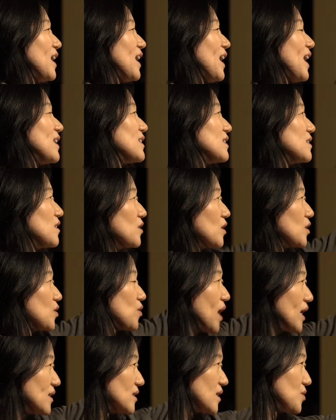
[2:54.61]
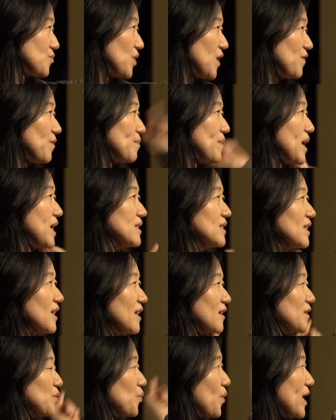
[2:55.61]
And they're across the street from us,
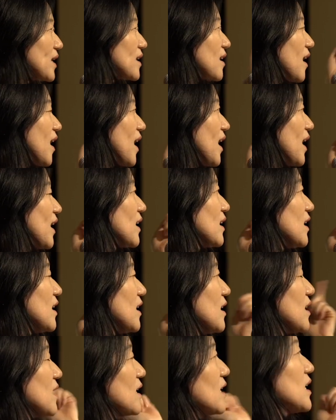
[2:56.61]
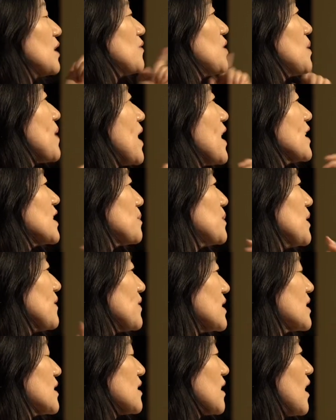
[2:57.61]
and one guy, he reminds me of
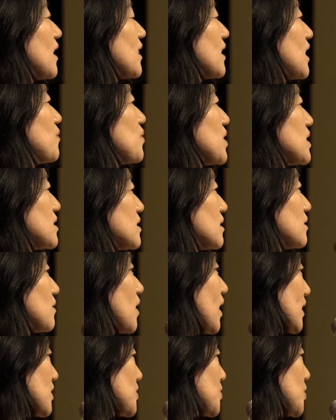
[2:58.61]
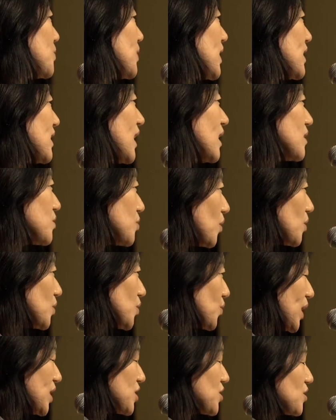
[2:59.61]
this guy that I went to high school with, I had a total
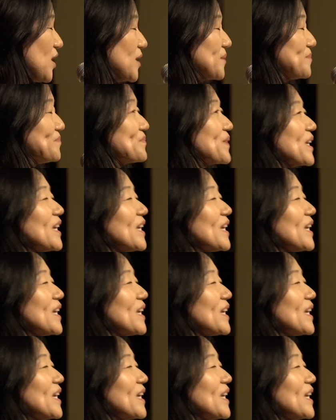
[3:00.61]
crush on.